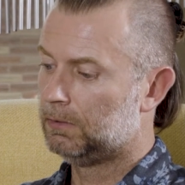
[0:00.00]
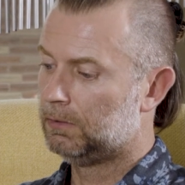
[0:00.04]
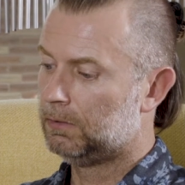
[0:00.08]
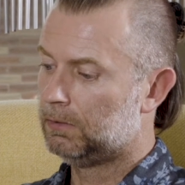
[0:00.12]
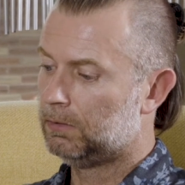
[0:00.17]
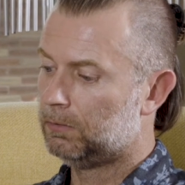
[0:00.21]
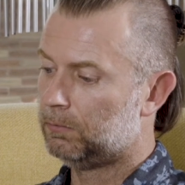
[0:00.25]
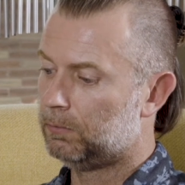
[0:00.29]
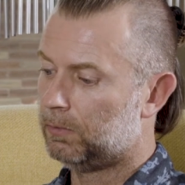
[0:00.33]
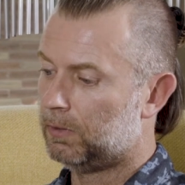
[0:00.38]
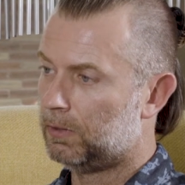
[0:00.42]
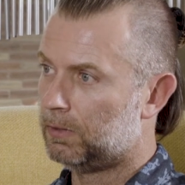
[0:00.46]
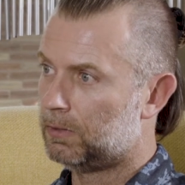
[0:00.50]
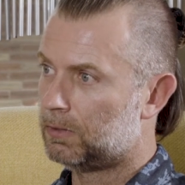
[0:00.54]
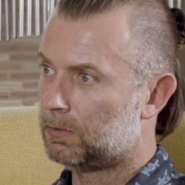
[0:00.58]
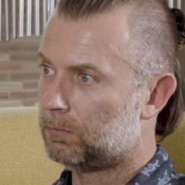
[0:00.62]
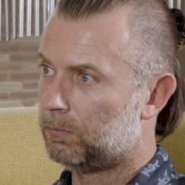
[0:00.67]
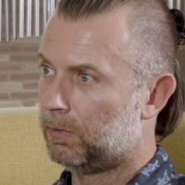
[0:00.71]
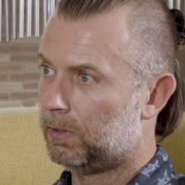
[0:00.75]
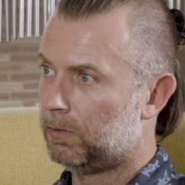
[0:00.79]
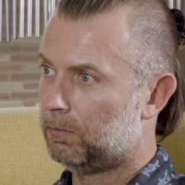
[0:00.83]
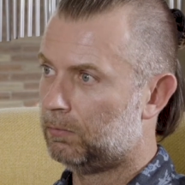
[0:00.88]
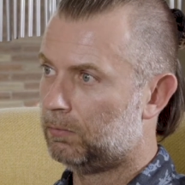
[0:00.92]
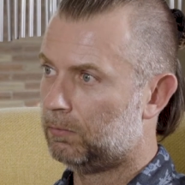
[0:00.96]
Whereas
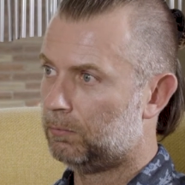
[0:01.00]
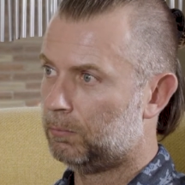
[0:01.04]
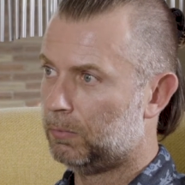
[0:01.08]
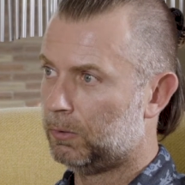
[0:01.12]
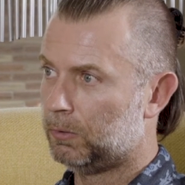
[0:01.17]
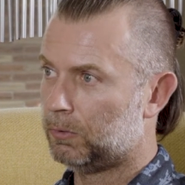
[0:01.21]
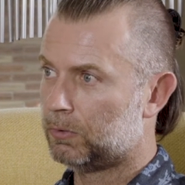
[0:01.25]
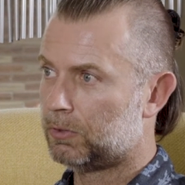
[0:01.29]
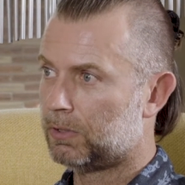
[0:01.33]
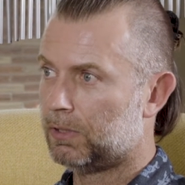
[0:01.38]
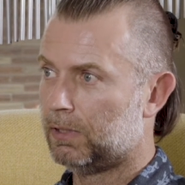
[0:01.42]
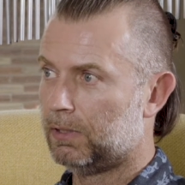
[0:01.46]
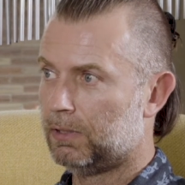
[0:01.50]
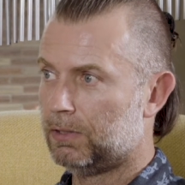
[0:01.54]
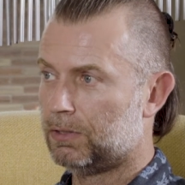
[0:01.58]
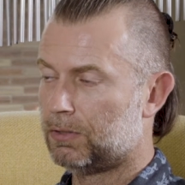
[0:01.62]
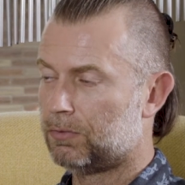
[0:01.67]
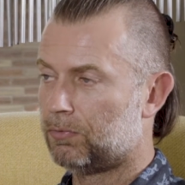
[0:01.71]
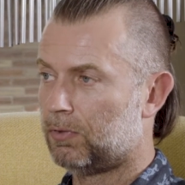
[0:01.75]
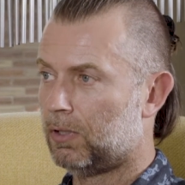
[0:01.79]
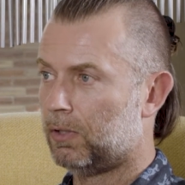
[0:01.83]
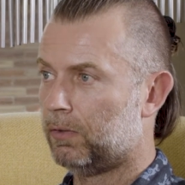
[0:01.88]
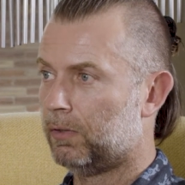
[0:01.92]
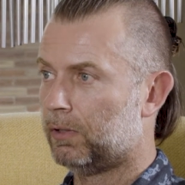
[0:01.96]
when bullshit is
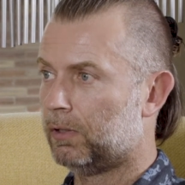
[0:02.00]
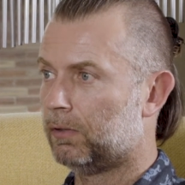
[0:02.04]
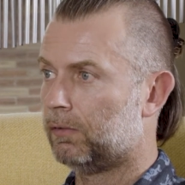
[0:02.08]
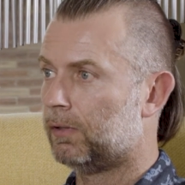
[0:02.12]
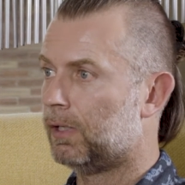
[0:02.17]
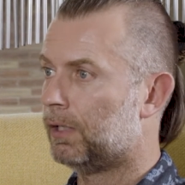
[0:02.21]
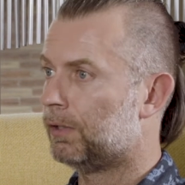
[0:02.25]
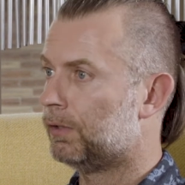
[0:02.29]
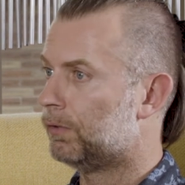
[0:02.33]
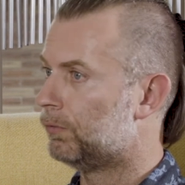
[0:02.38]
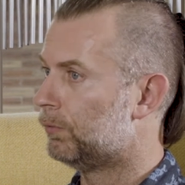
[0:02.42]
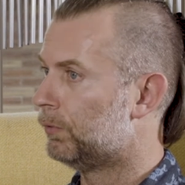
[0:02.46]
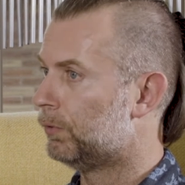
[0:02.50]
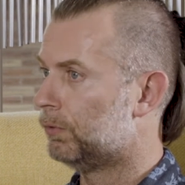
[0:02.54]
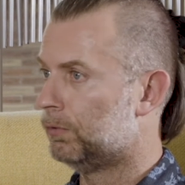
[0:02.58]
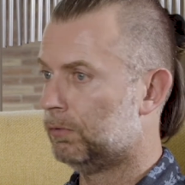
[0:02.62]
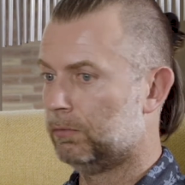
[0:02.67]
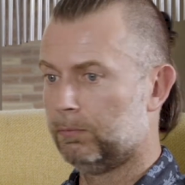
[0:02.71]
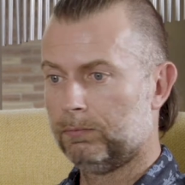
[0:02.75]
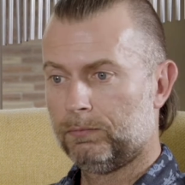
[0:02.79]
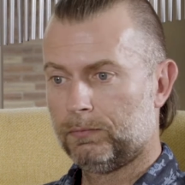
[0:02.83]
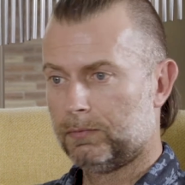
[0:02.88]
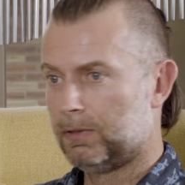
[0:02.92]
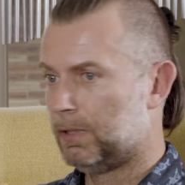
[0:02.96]
flowing around the
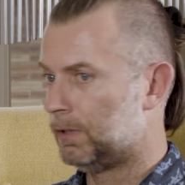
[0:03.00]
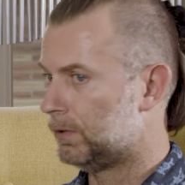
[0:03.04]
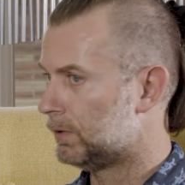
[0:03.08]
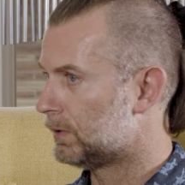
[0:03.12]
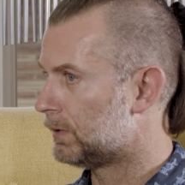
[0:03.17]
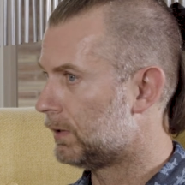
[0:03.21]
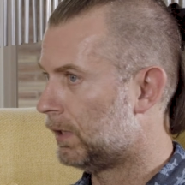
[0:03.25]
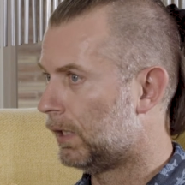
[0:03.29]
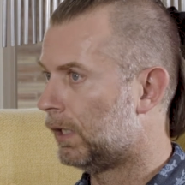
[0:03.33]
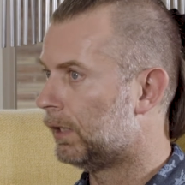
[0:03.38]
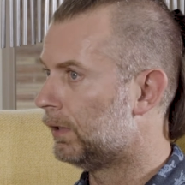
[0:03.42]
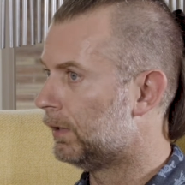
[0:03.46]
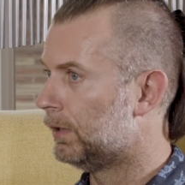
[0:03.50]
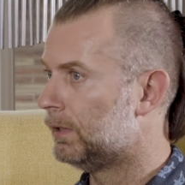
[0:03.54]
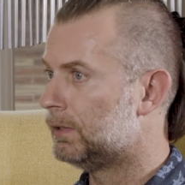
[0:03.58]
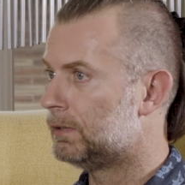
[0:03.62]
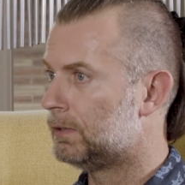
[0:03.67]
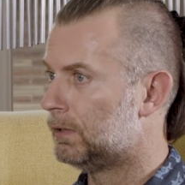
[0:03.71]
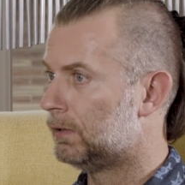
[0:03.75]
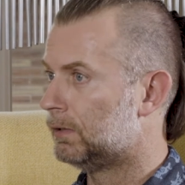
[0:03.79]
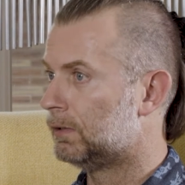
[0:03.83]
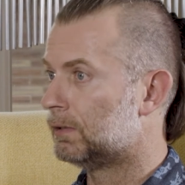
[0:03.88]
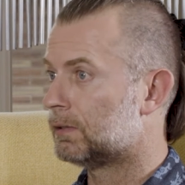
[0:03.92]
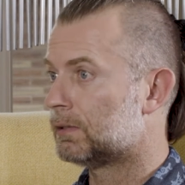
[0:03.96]
room, there's an
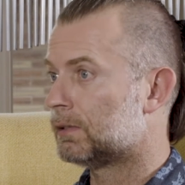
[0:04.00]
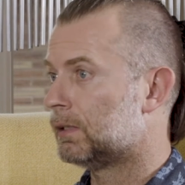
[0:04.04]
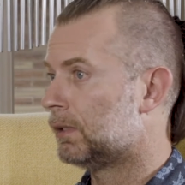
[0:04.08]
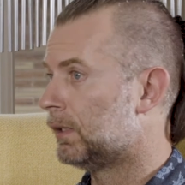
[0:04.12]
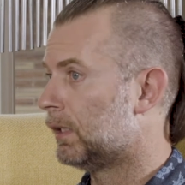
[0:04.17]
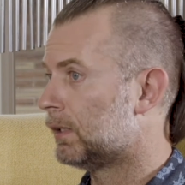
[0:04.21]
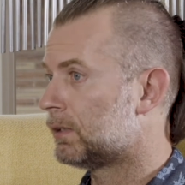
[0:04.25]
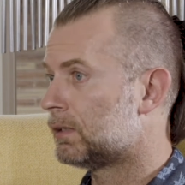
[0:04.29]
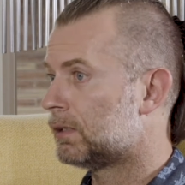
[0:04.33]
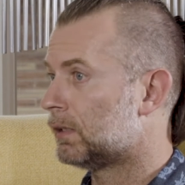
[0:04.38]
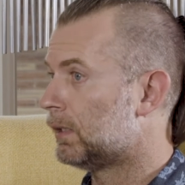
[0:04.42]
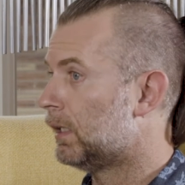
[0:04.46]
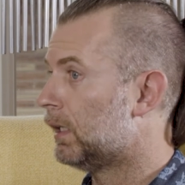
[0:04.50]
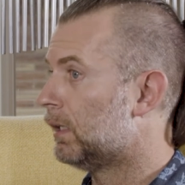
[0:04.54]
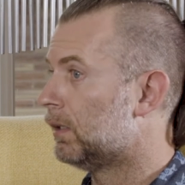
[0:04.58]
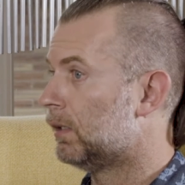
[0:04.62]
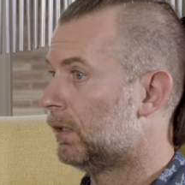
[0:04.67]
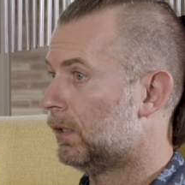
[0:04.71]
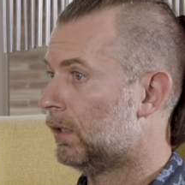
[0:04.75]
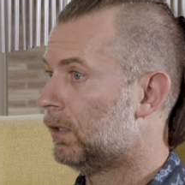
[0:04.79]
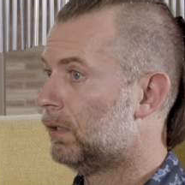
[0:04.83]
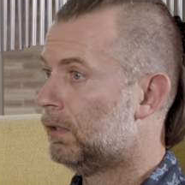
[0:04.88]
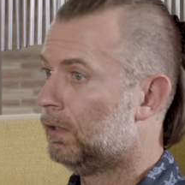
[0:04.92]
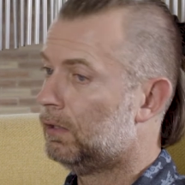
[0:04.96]
uneasiness, and
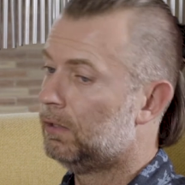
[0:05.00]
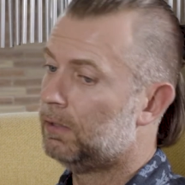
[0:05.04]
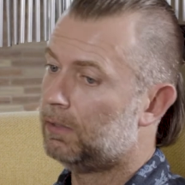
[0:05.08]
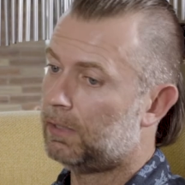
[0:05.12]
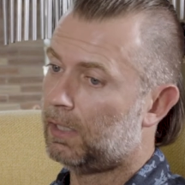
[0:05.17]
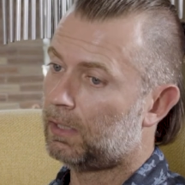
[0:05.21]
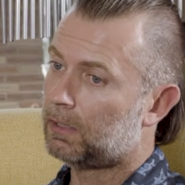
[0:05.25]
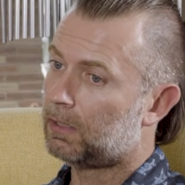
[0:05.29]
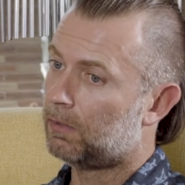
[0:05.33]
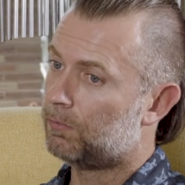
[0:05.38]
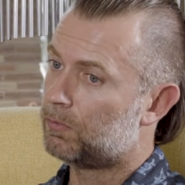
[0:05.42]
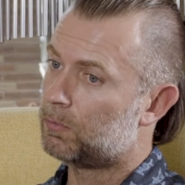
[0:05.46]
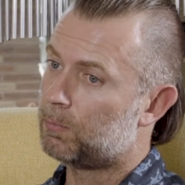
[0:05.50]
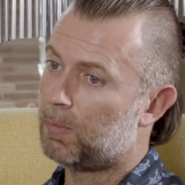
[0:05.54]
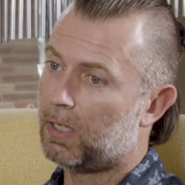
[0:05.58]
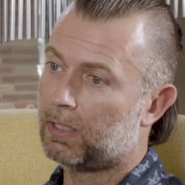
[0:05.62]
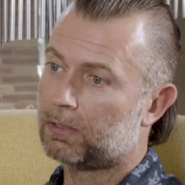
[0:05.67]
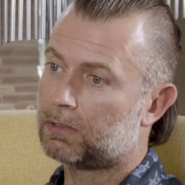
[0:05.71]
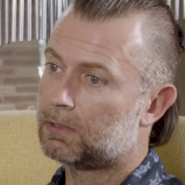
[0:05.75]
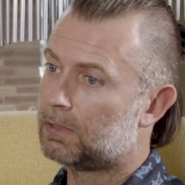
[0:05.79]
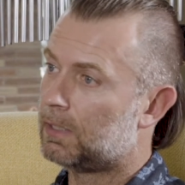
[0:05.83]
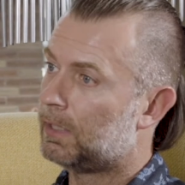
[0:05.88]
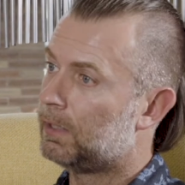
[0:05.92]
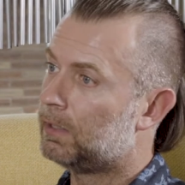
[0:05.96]
that comes back
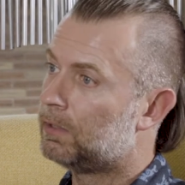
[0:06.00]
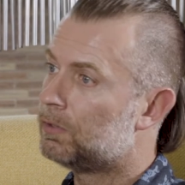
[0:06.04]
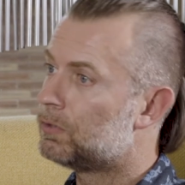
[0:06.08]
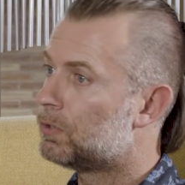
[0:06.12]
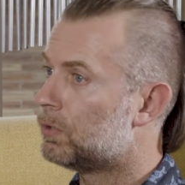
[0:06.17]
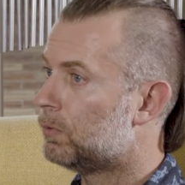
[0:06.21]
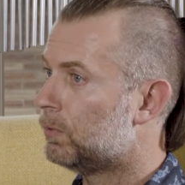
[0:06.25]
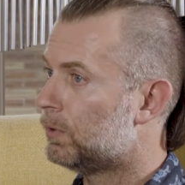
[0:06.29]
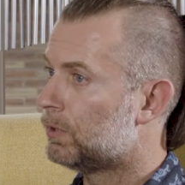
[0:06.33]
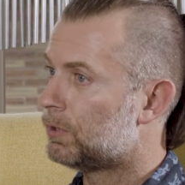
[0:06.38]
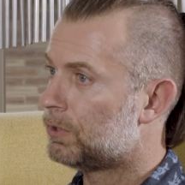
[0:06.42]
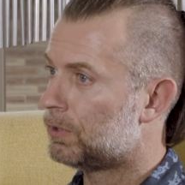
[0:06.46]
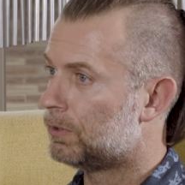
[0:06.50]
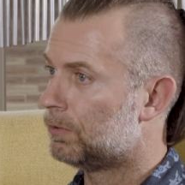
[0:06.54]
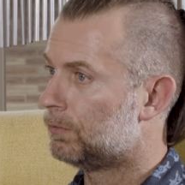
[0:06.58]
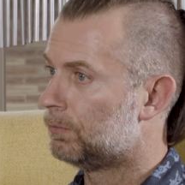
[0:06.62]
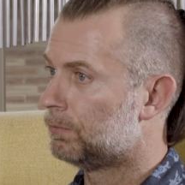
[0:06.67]
to that intuition.